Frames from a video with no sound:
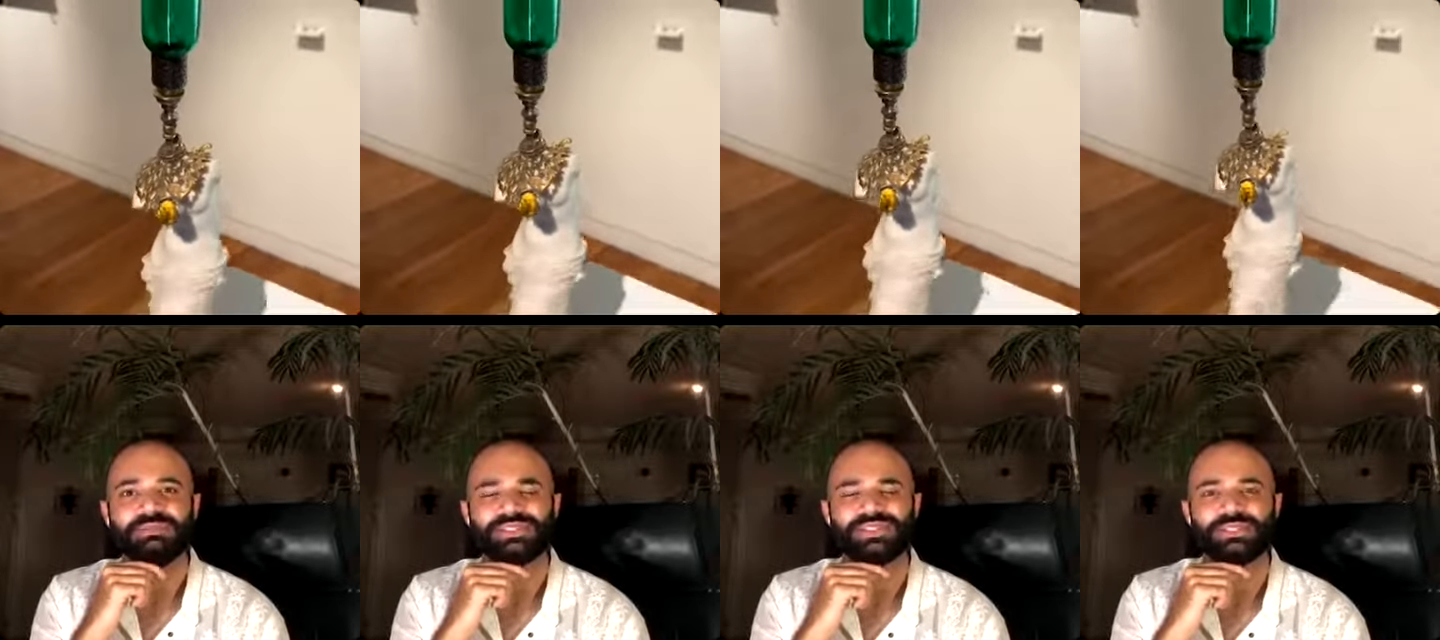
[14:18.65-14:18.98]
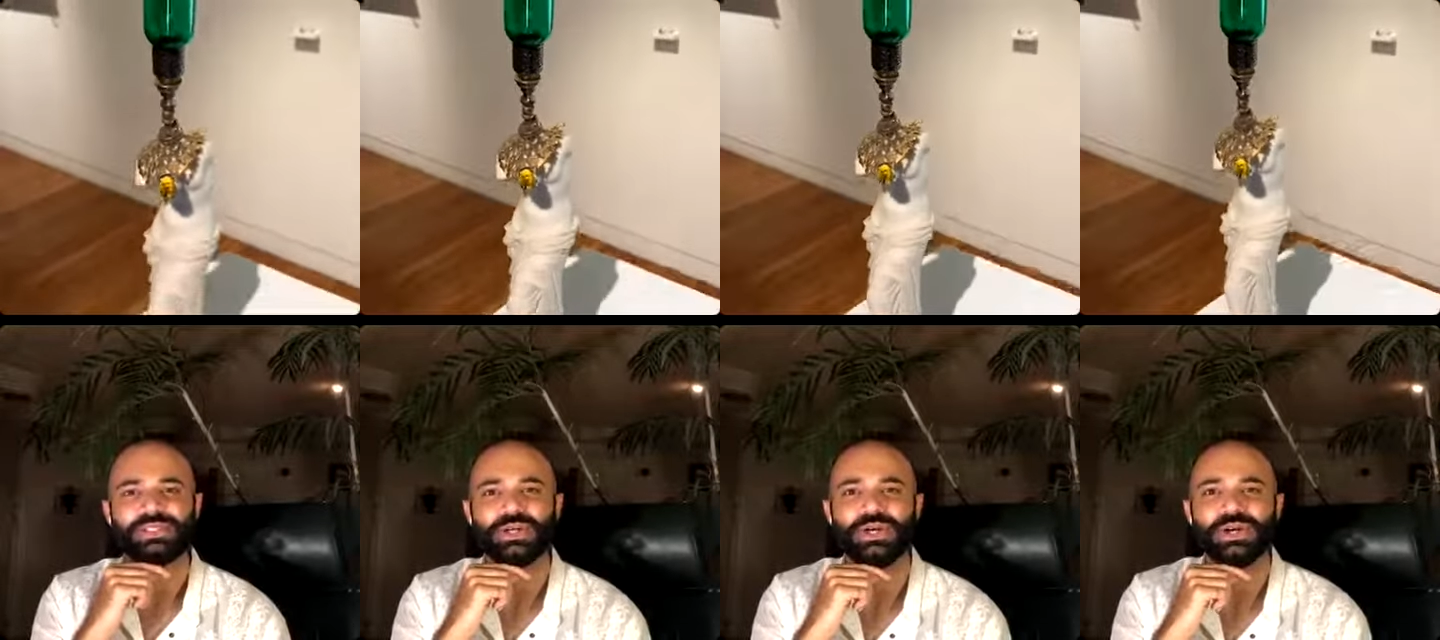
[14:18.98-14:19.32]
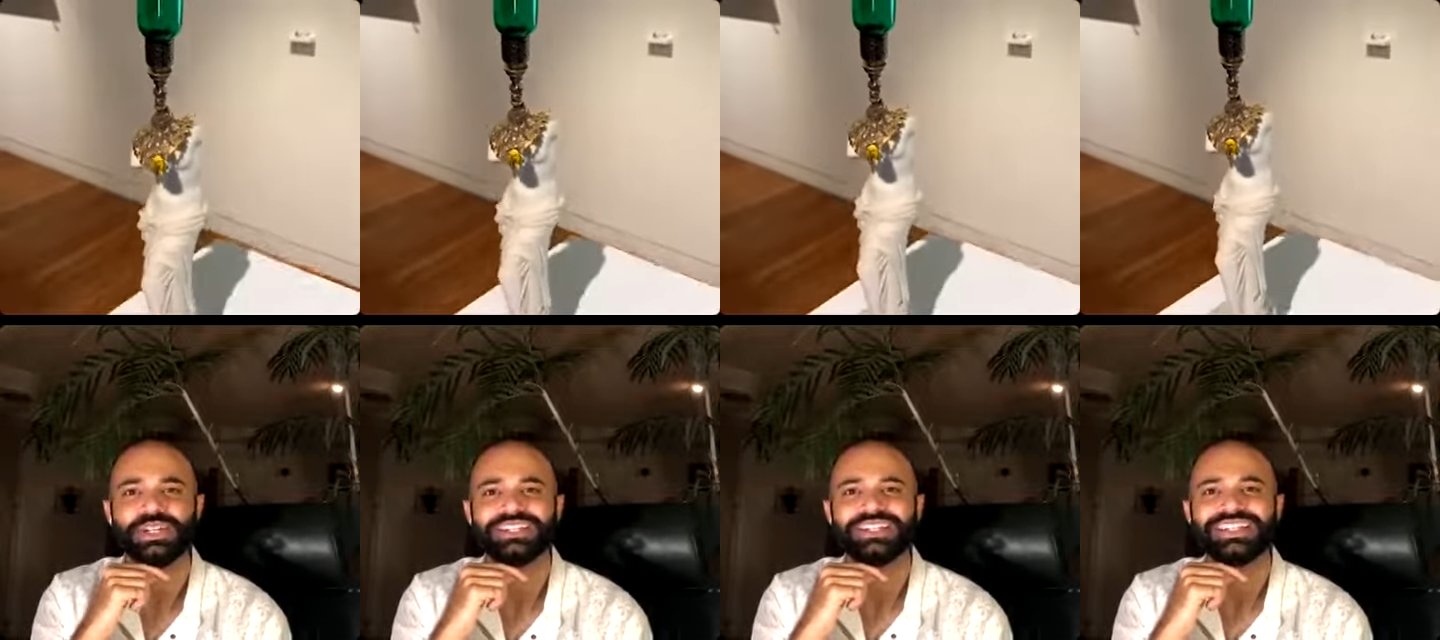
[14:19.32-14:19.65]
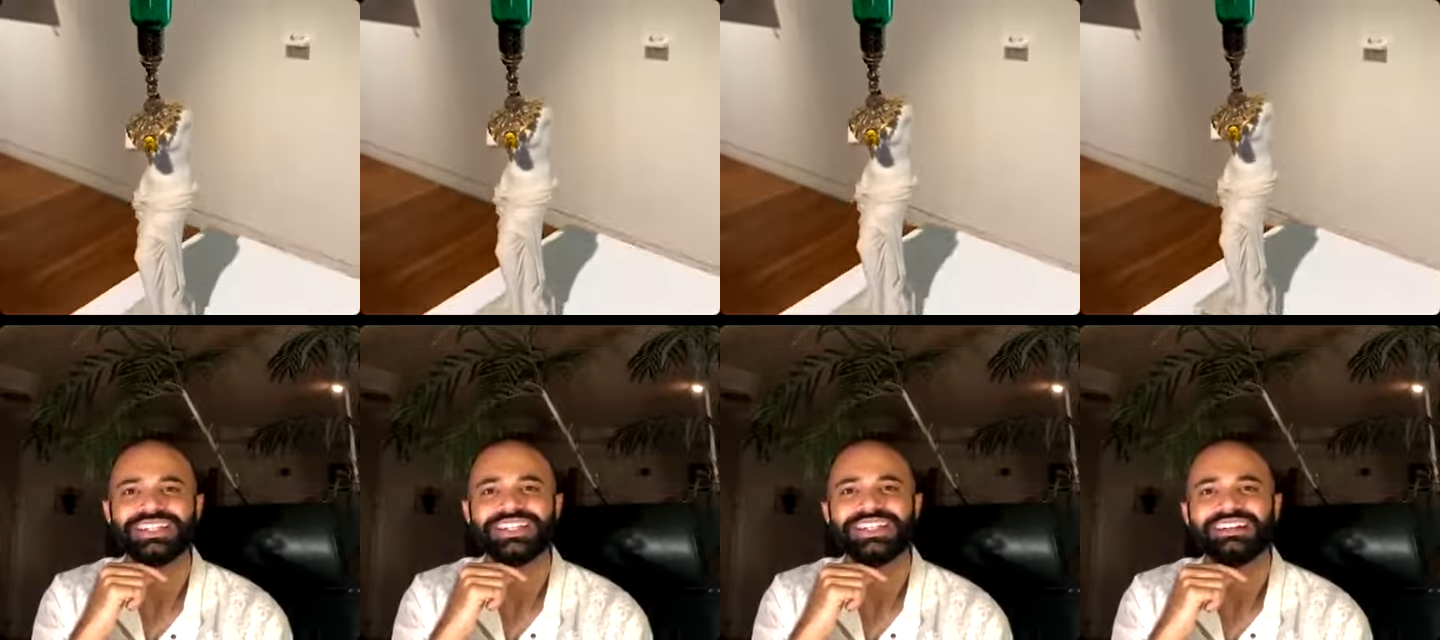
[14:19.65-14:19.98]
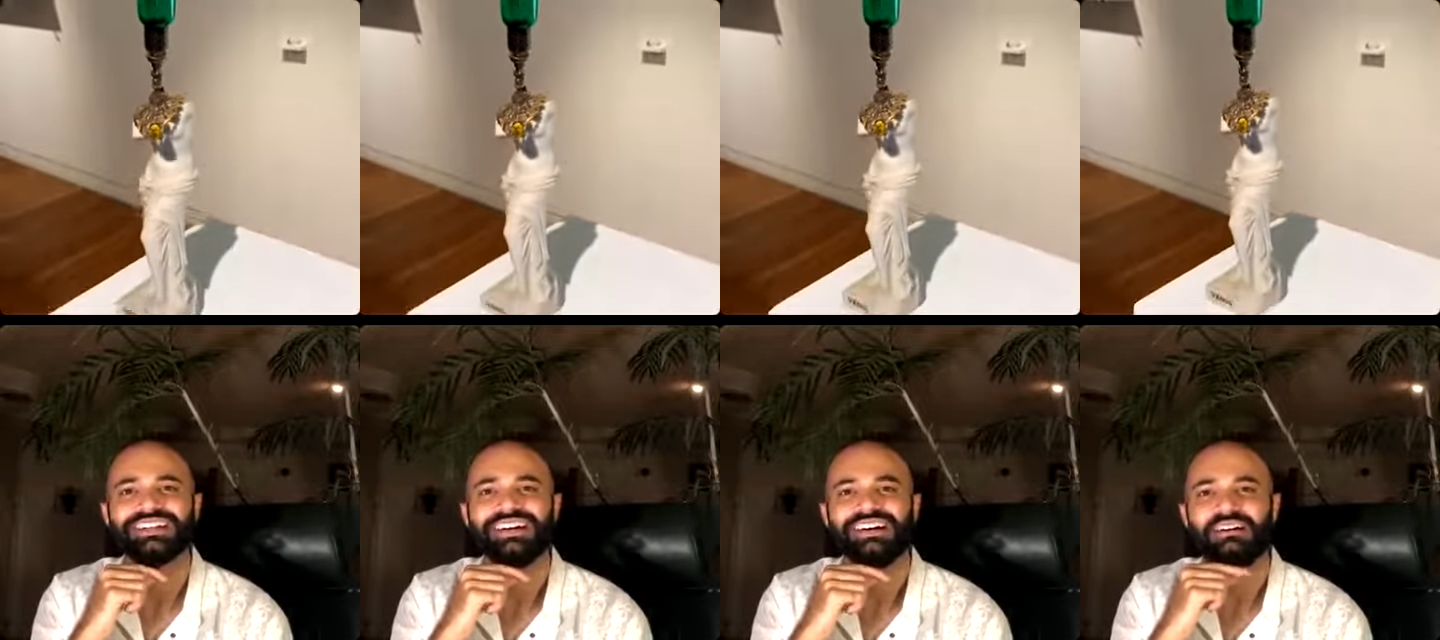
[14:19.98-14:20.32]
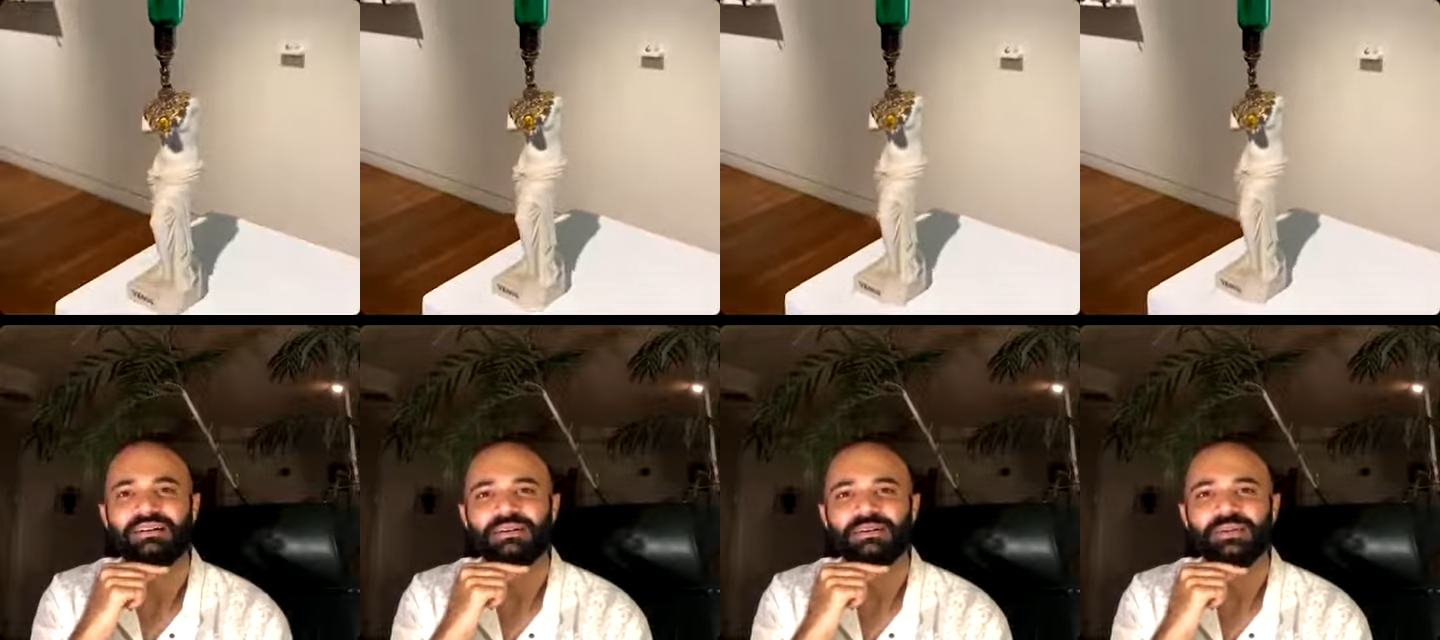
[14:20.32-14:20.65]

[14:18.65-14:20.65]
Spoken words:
sure. Uh,